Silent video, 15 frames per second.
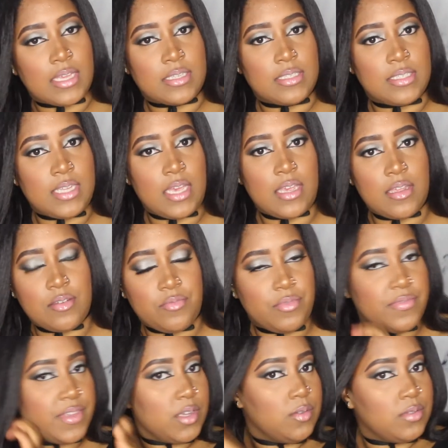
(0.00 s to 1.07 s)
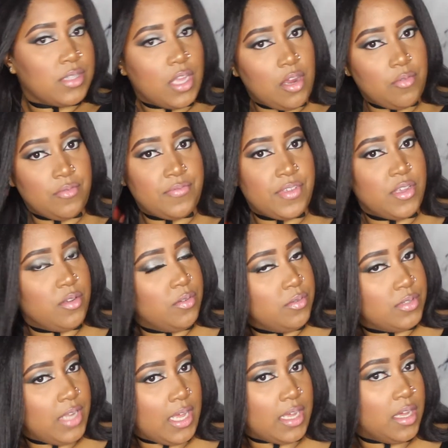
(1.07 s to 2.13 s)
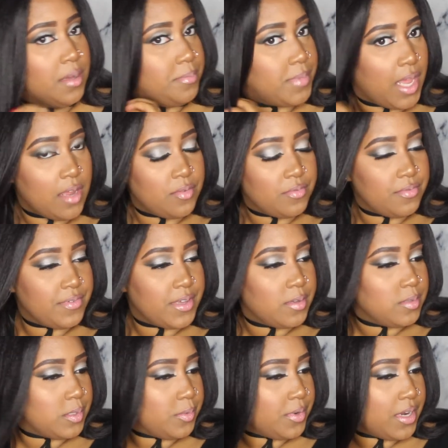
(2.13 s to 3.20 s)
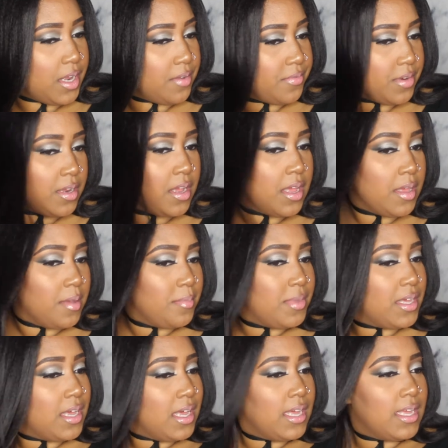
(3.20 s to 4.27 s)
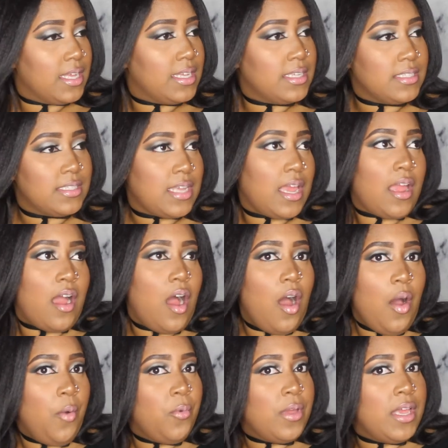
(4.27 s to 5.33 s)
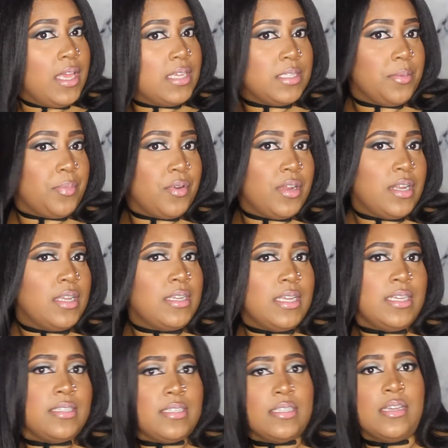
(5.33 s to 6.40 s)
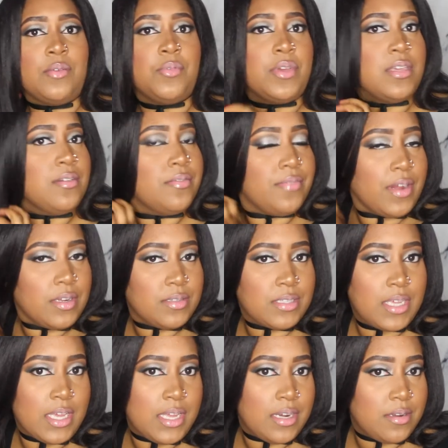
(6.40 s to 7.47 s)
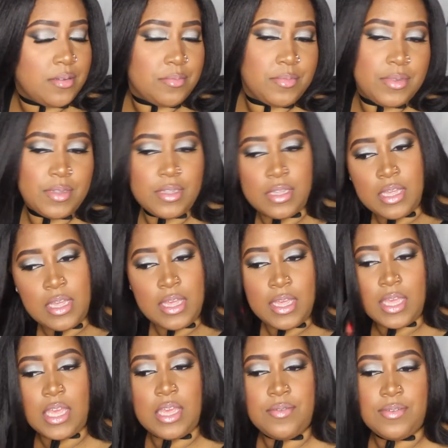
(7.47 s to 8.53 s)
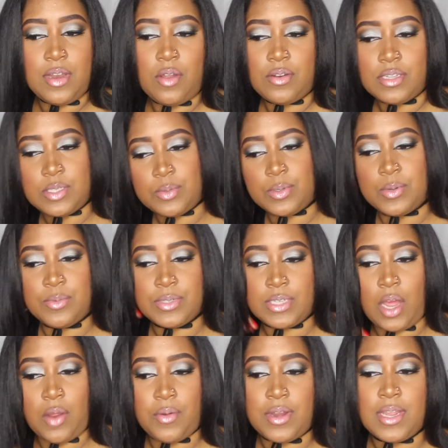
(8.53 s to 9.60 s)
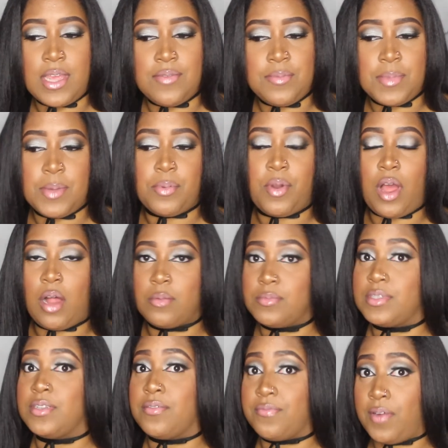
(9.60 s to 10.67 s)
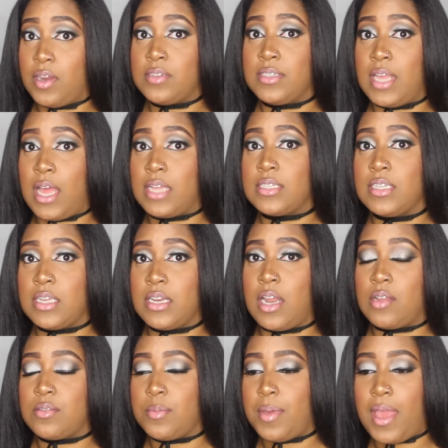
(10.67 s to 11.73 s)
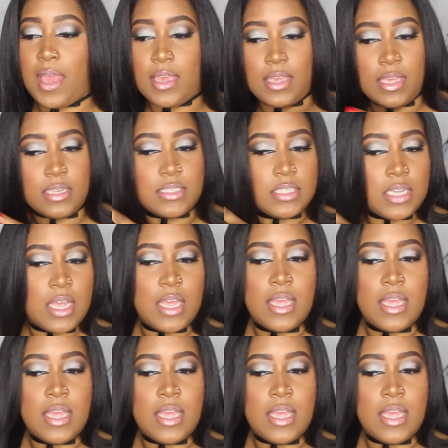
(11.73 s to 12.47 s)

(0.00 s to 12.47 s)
second reviews, third reviews, like update reviews or whatever, because all wigs are pretty decent when you first get them. Even though this one was already giving me problems the first day I took it out the package,